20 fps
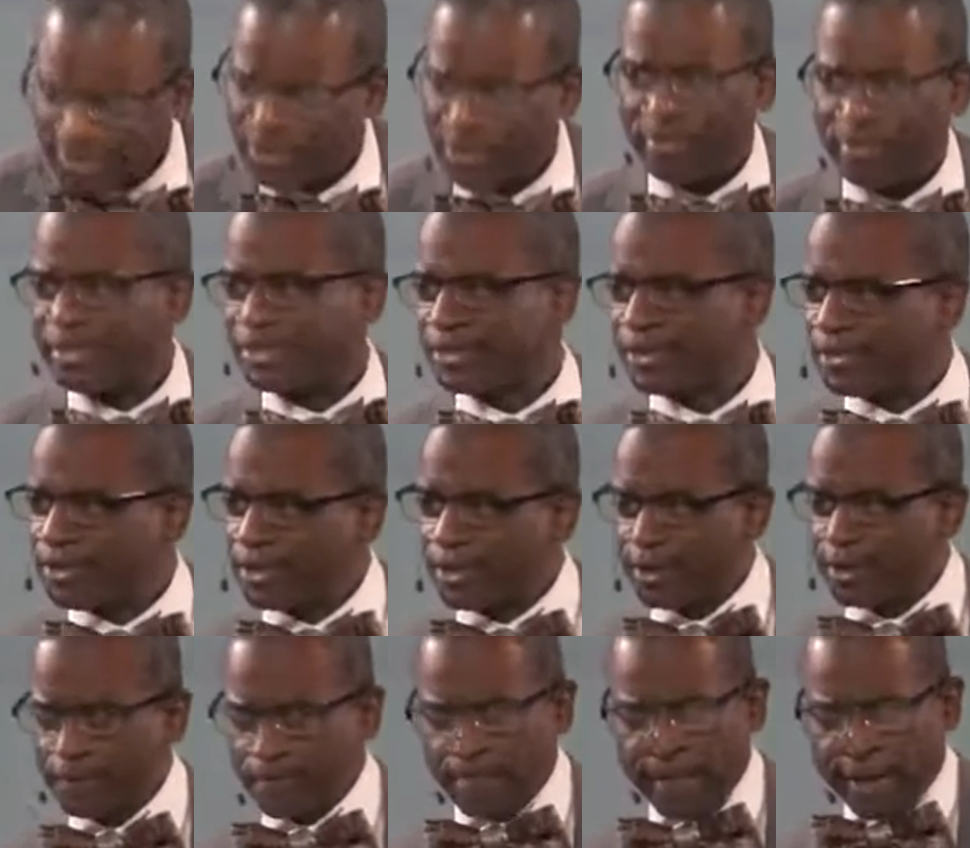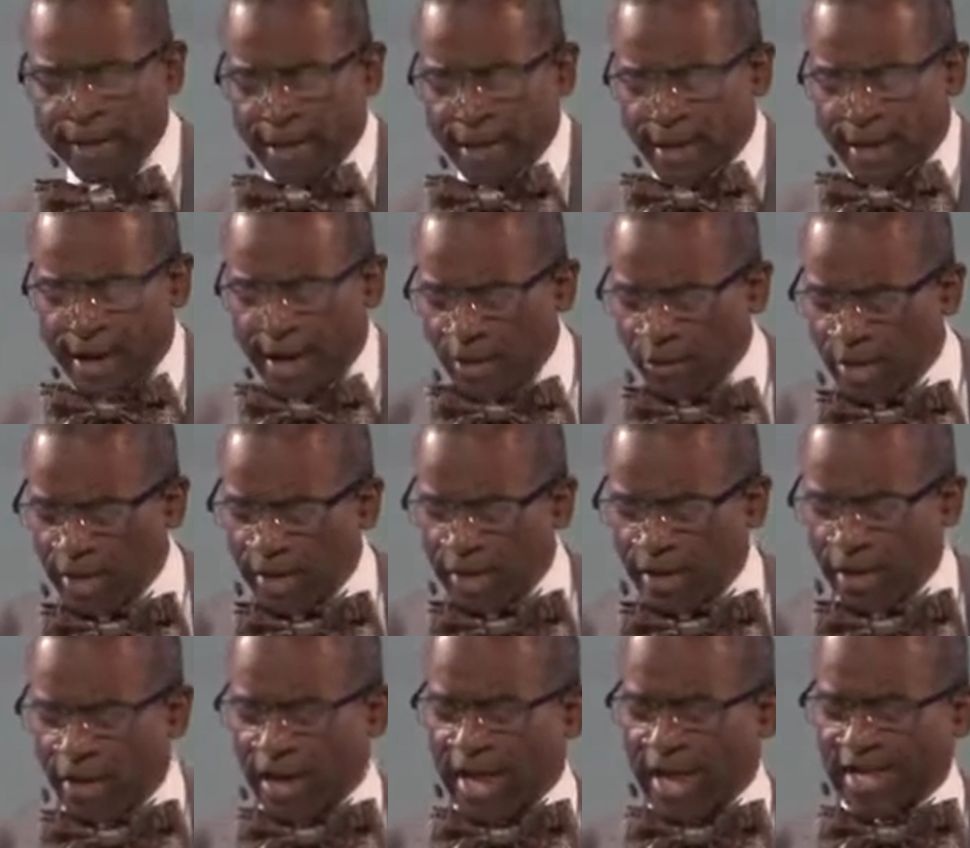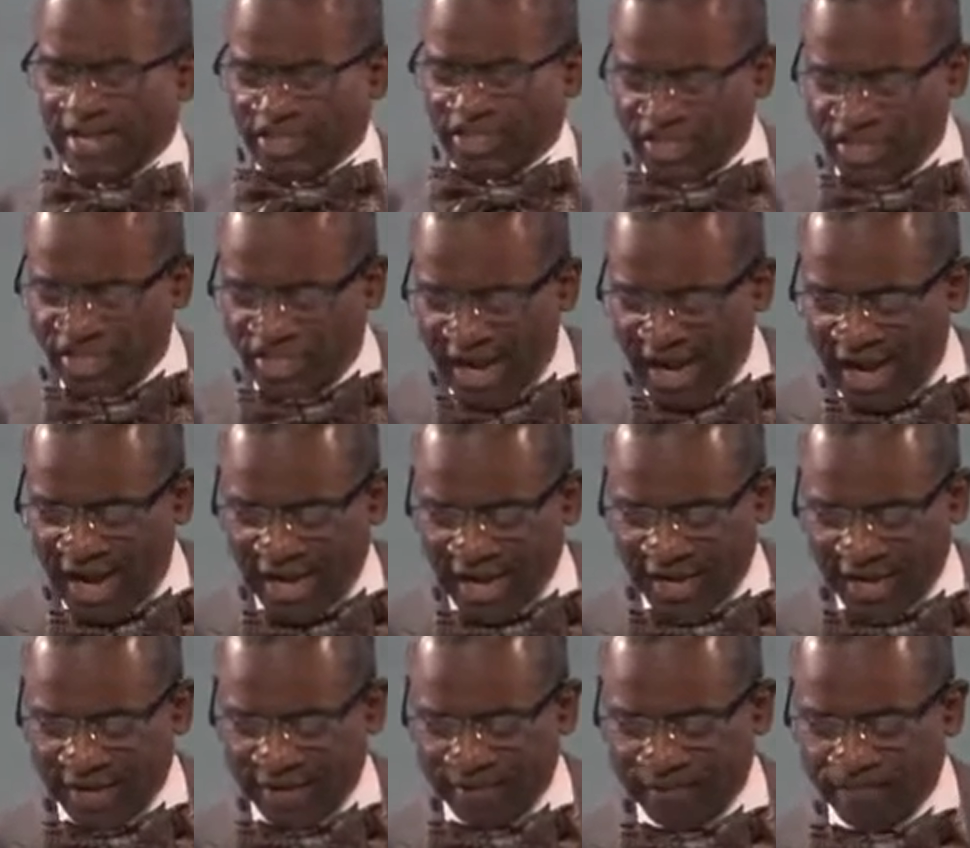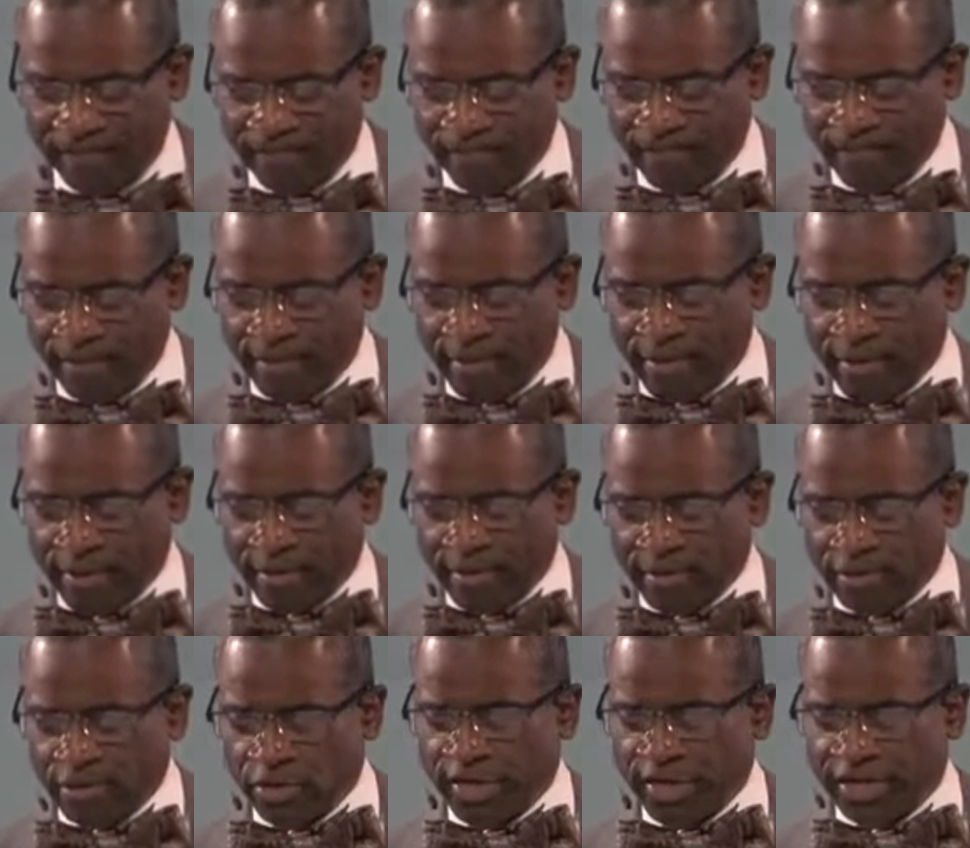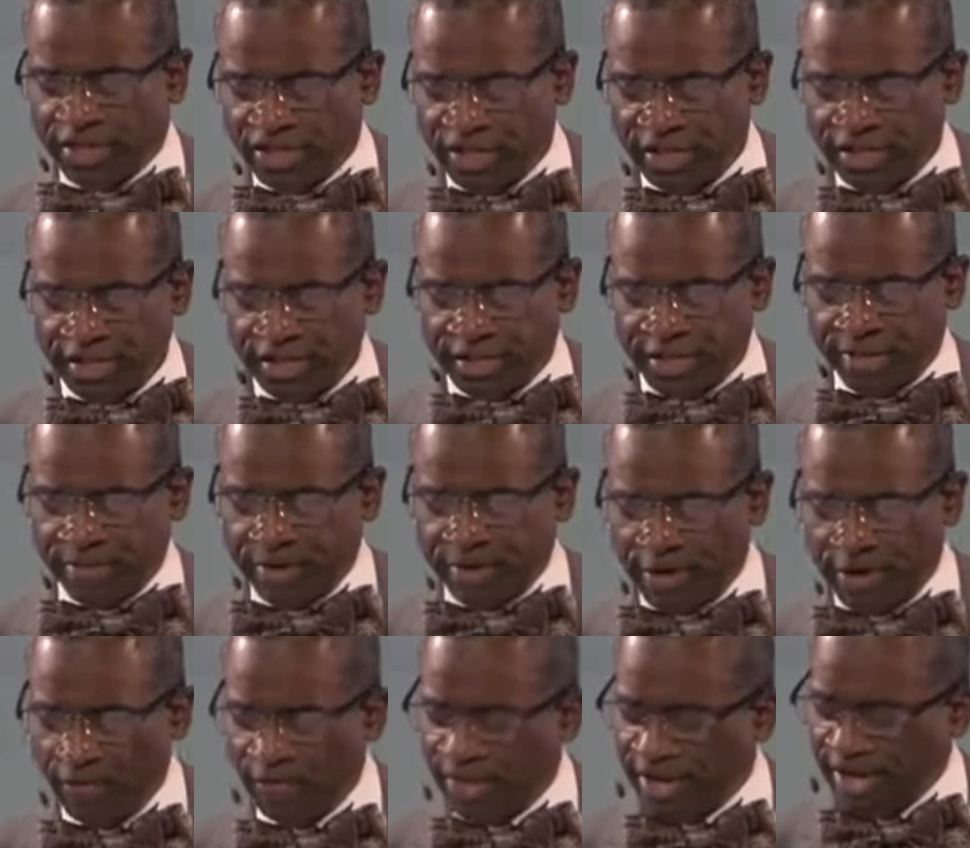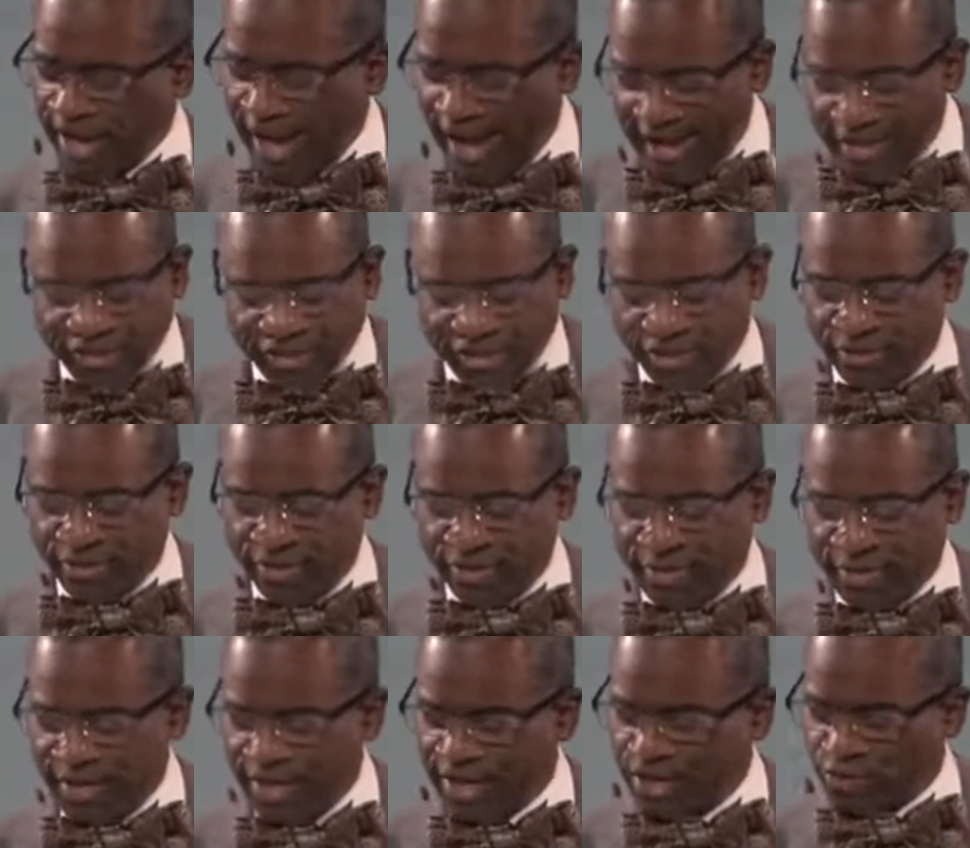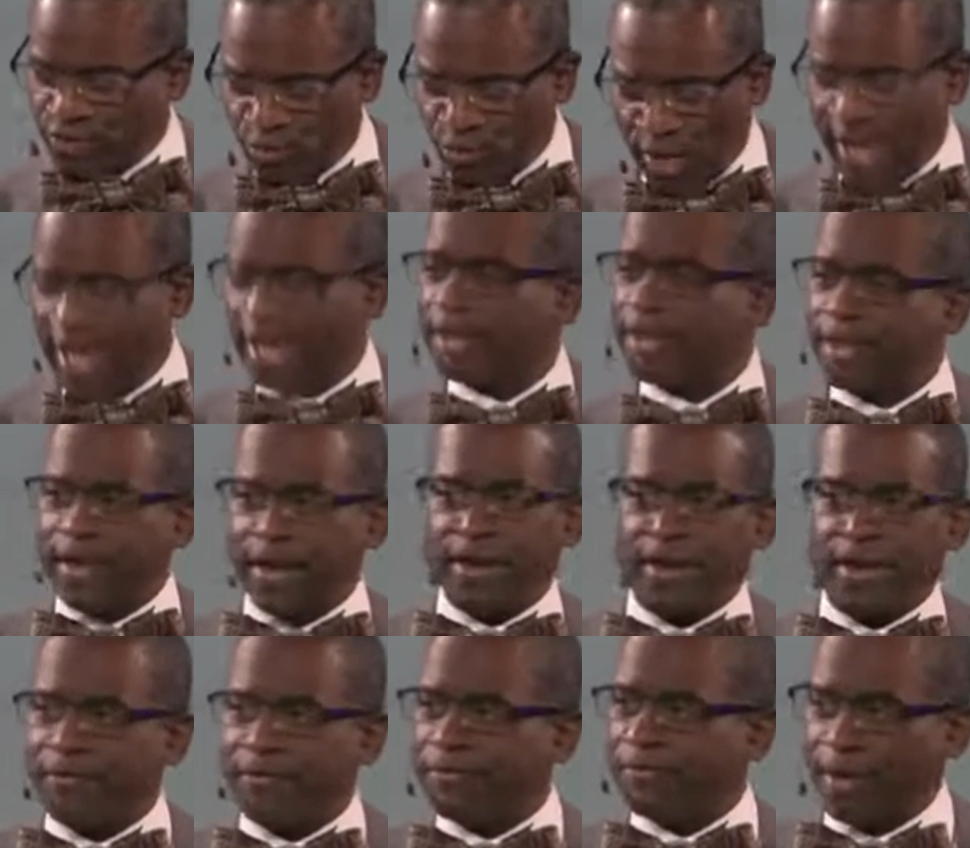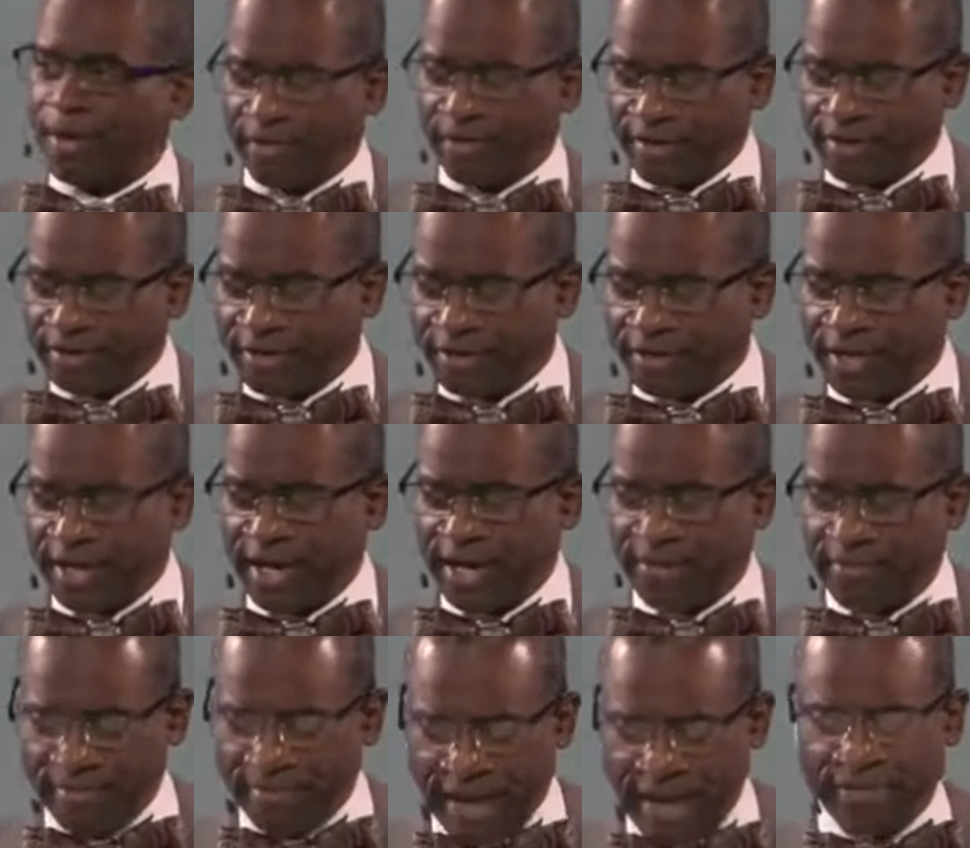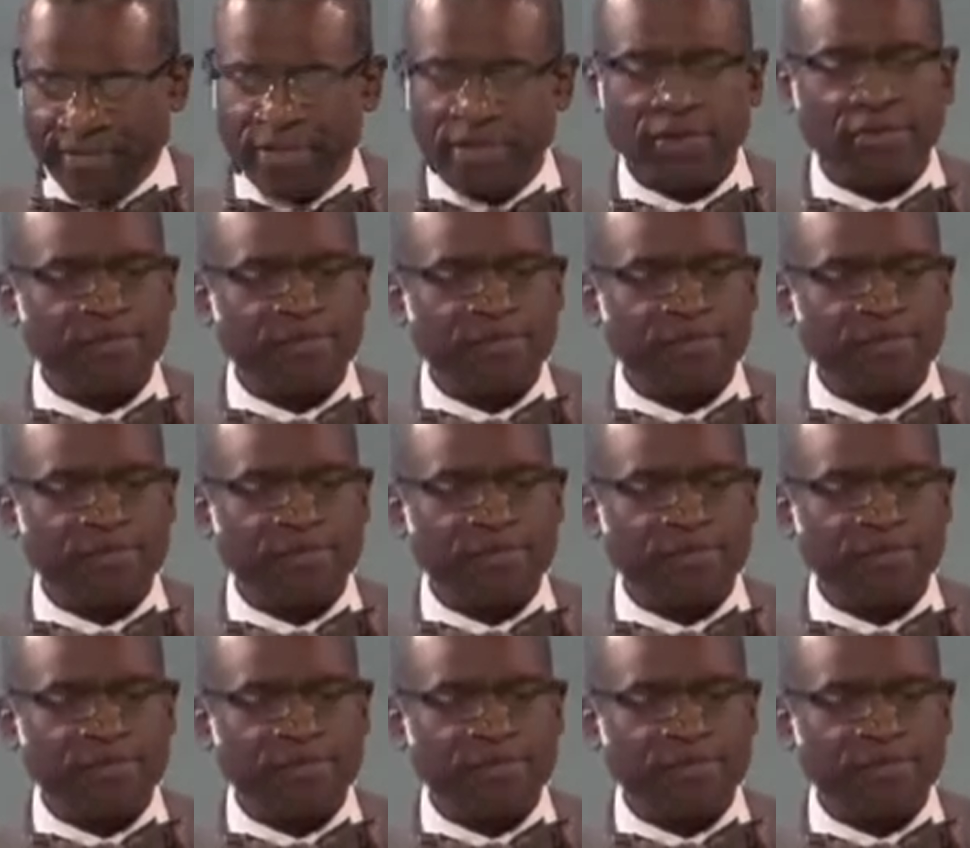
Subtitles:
going to be so good. How do we let our light shine so that Jesus can be known? The answer is right there in front of us in Matthew